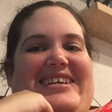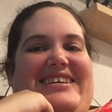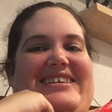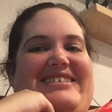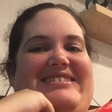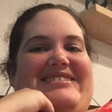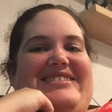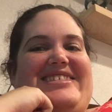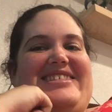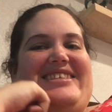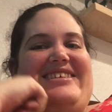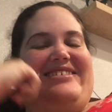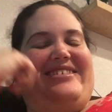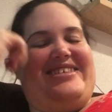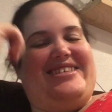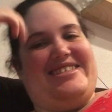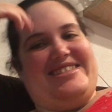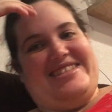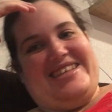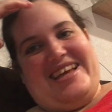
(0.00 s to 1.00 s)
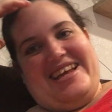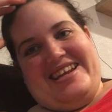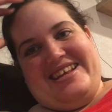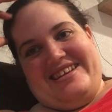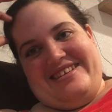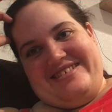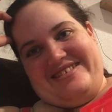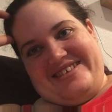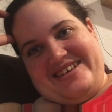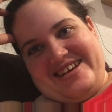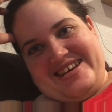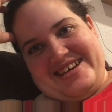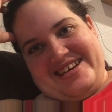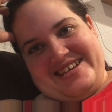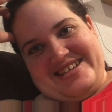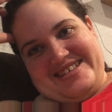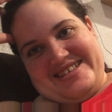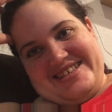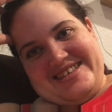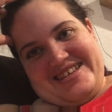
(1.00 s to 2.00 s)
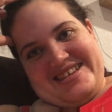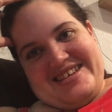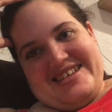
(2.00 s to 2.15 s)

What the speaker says: I'm so excited, you guys.